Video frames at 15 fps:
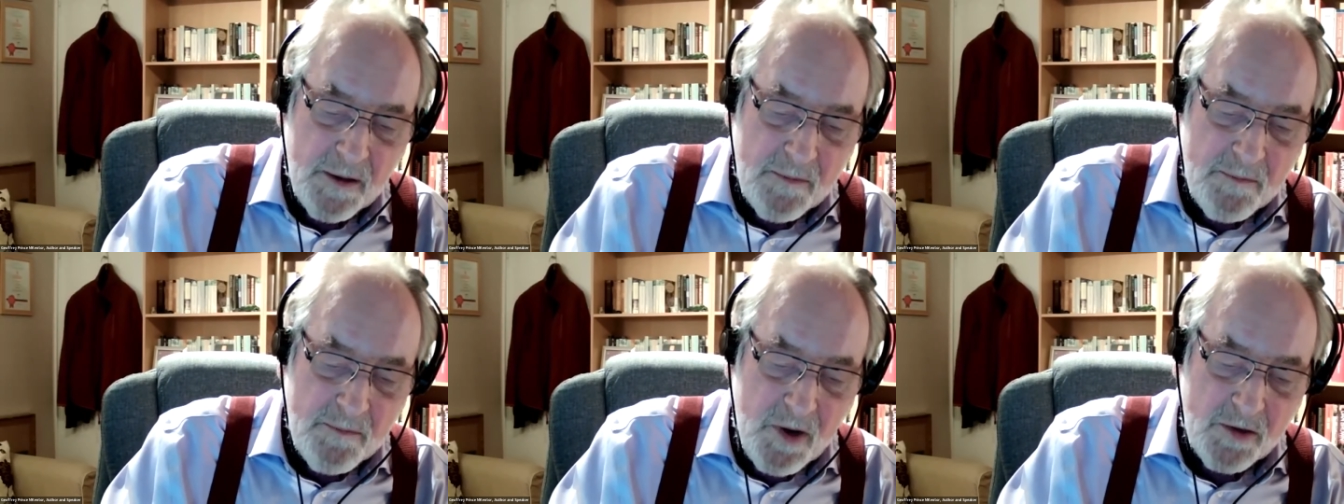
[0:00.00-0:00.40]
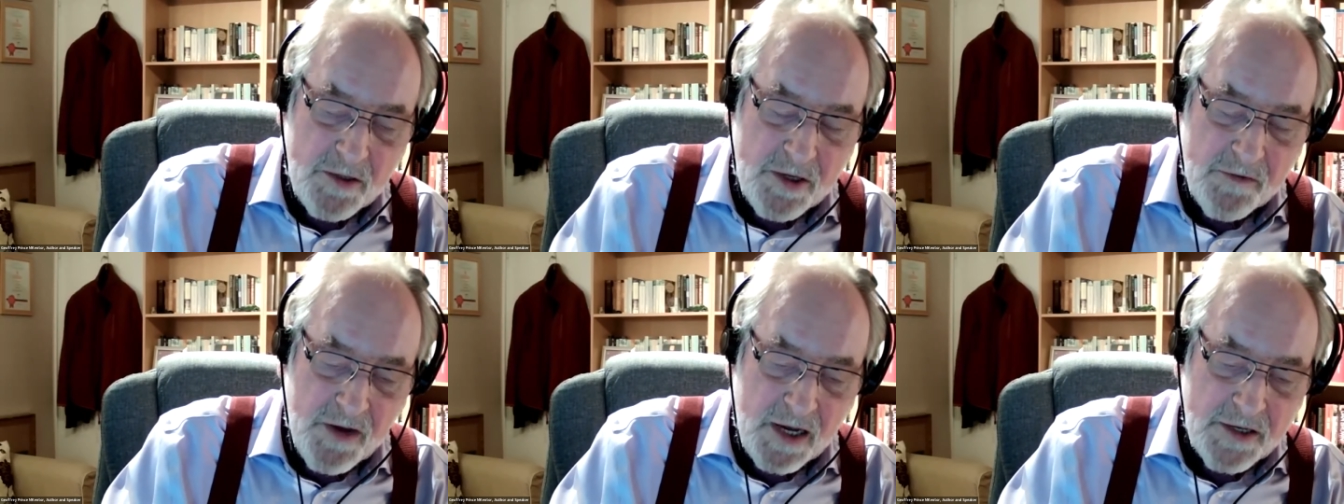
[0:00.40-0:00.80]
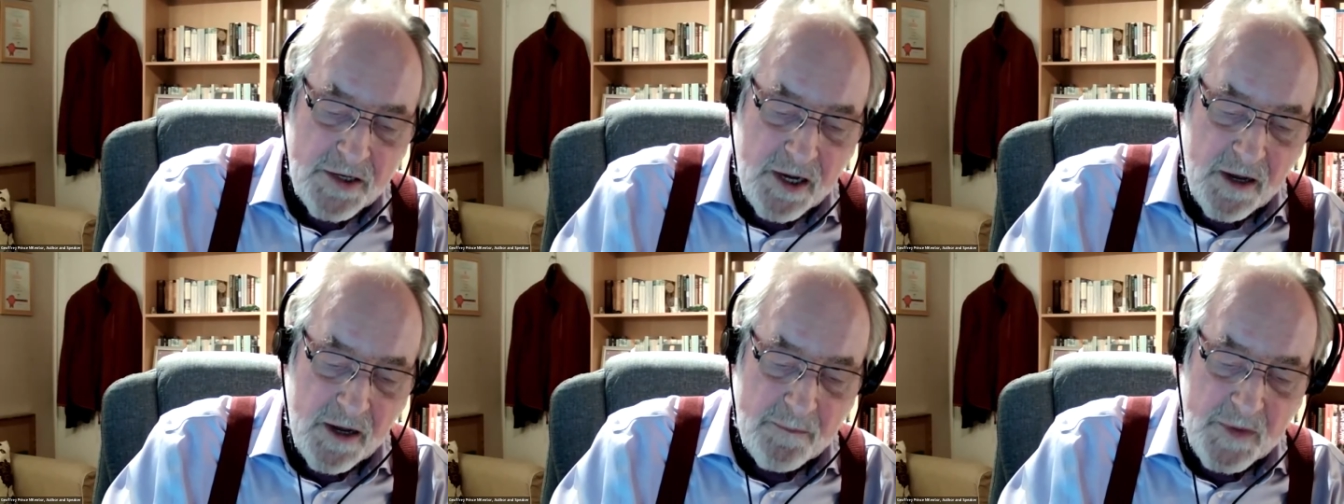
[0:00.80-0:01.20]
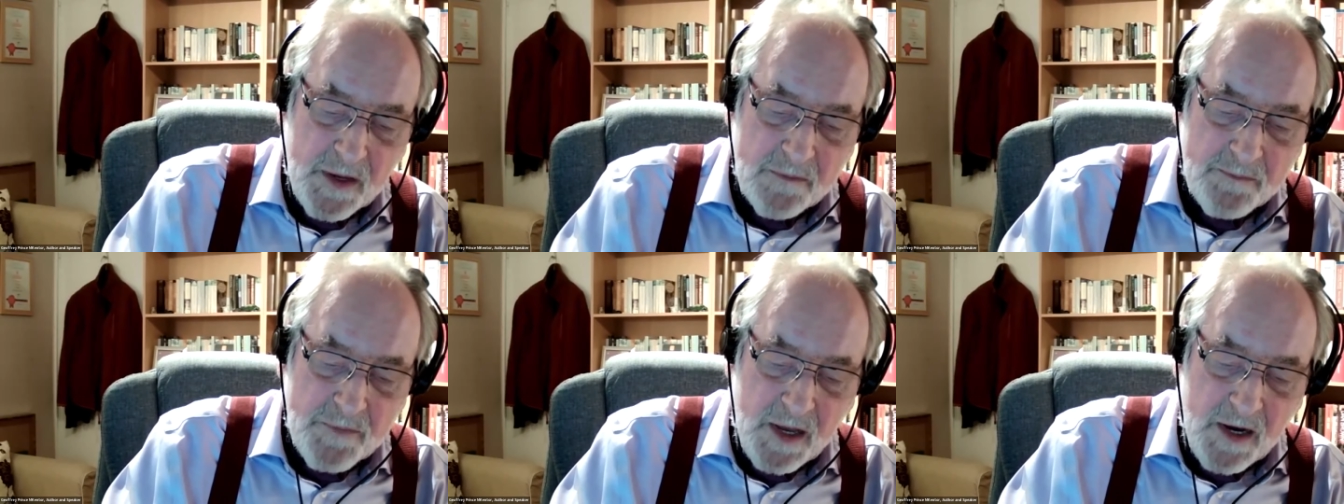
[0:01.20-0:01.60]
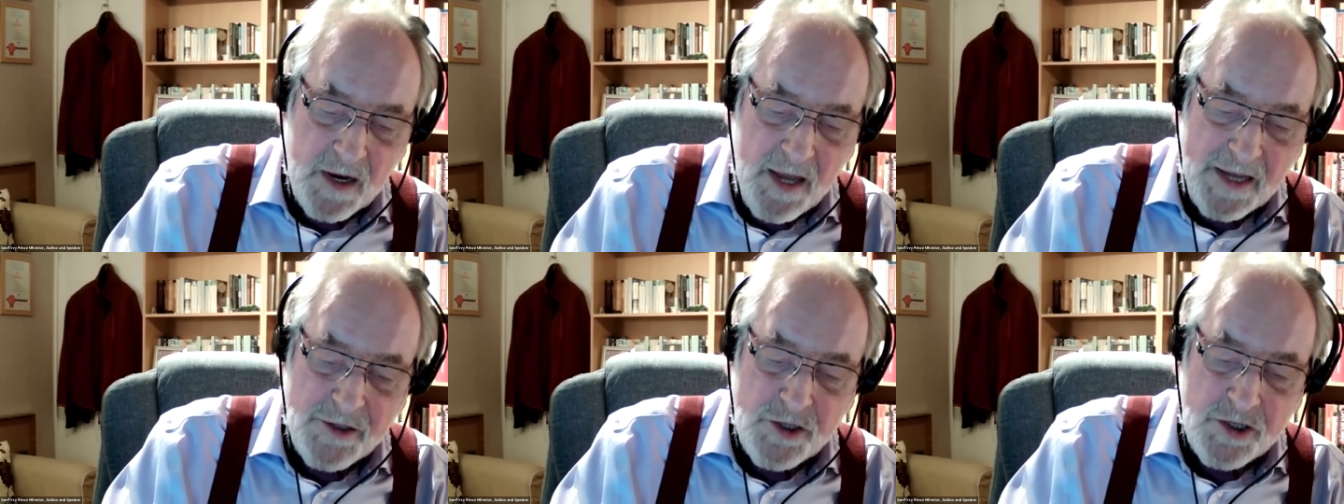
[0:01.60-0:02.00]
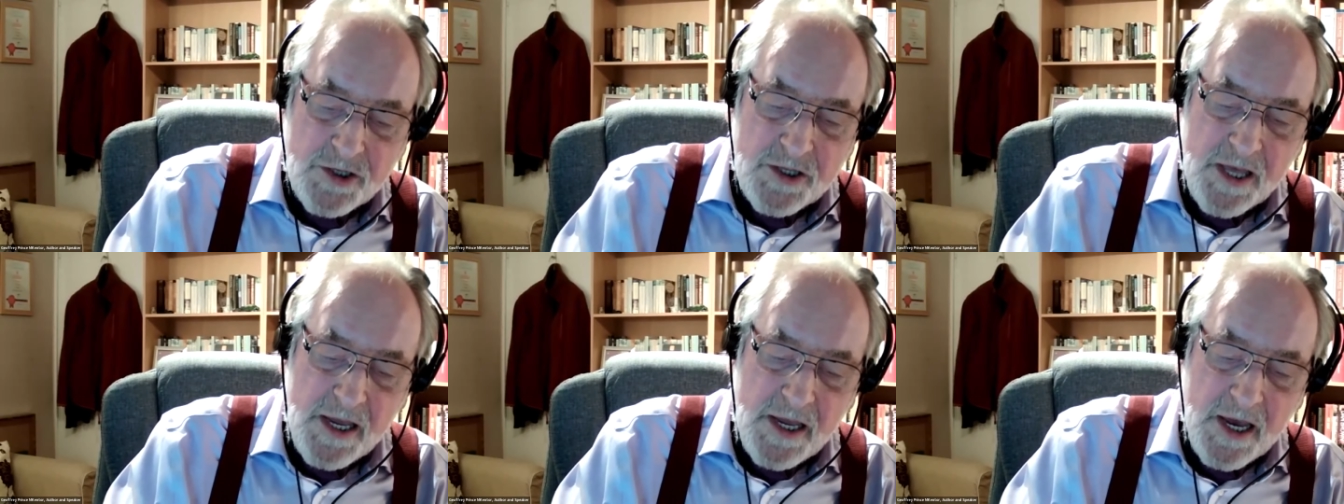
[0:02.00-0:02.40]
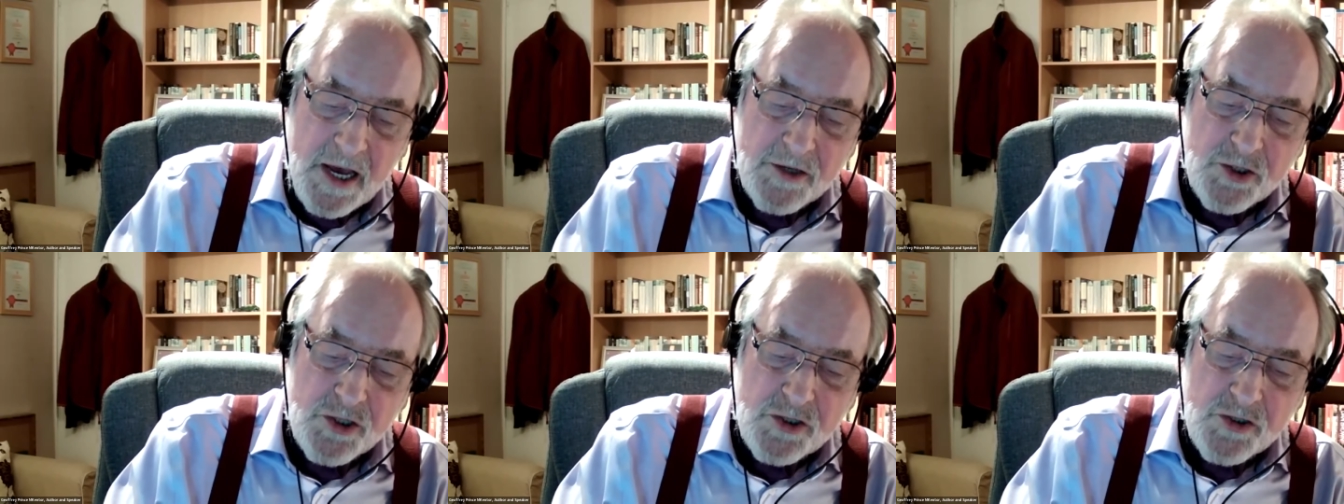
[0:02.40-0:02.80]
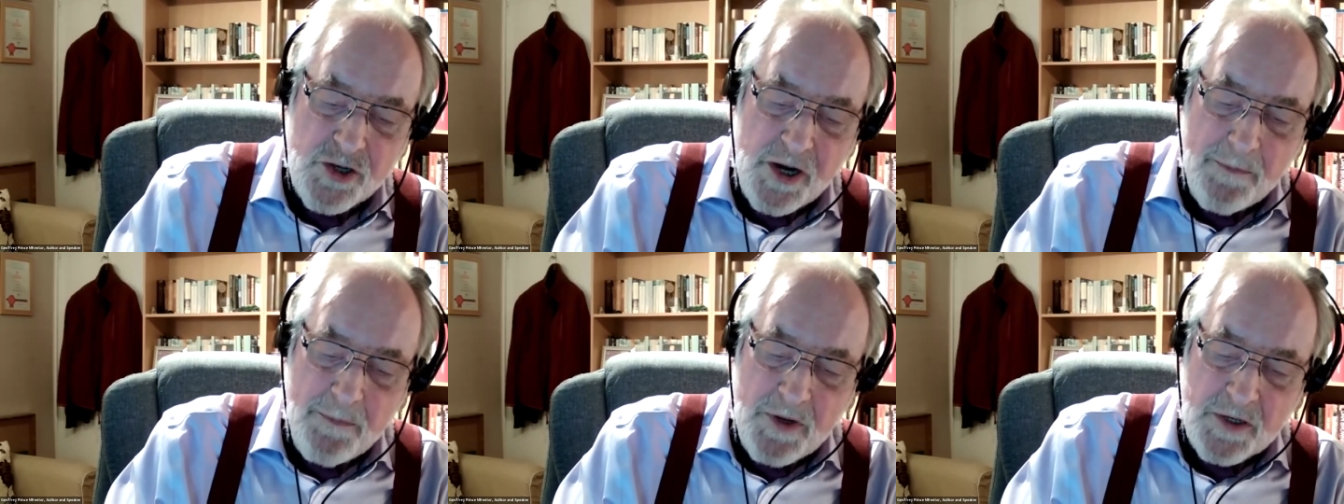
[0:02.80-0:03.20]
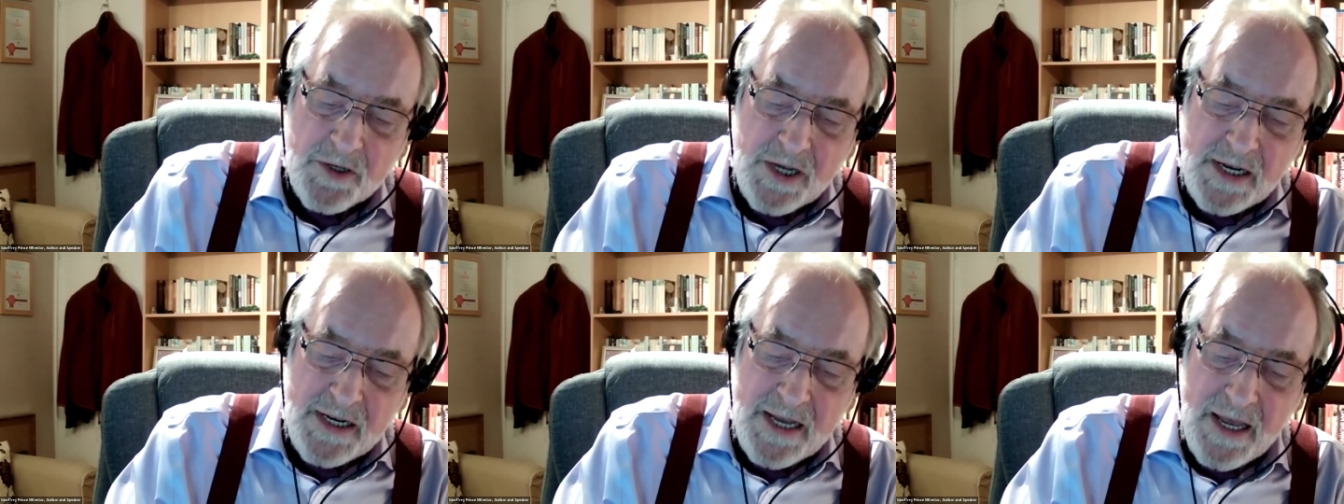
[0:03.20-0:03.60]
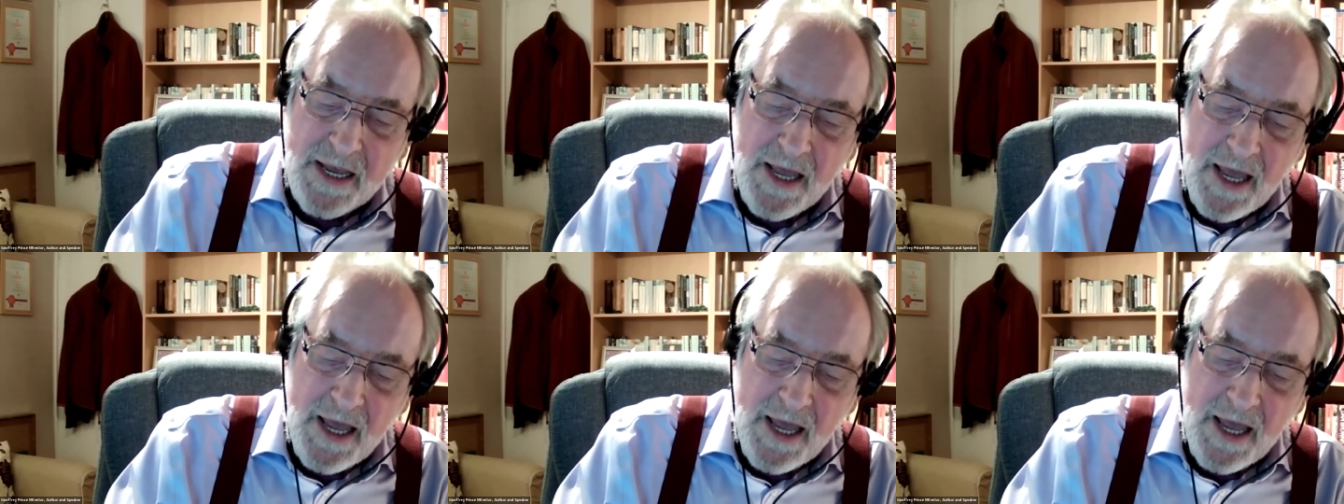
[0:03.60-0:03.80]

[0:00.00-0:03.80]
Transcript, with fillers: motivator alleged the attributed